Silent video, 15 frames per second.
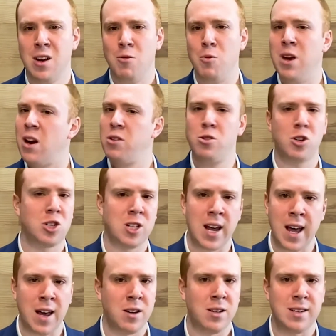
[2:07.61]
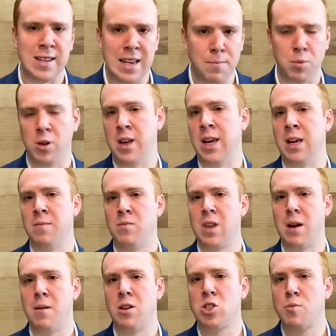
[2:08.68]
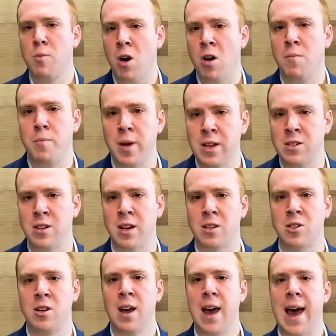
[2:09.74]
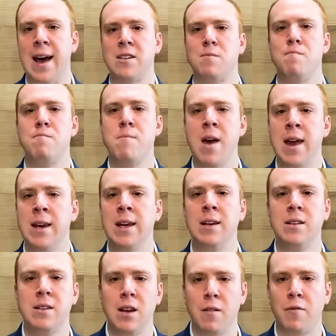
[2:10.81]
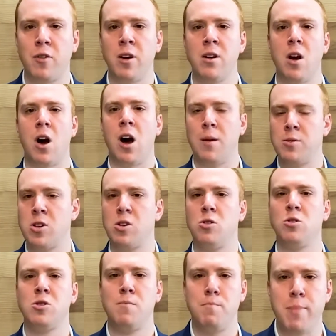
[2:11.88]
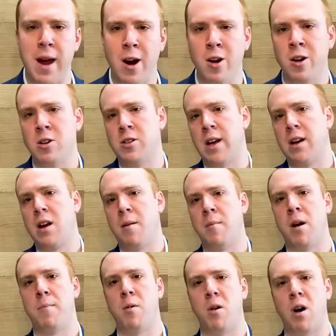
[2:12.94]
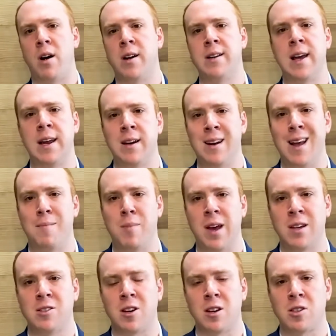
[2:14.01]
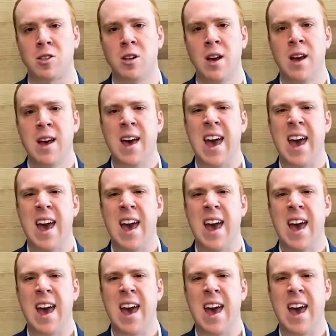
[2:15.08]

We understand deeply that a small business has many different obstacles and barriers that come up on a day-to-day basis.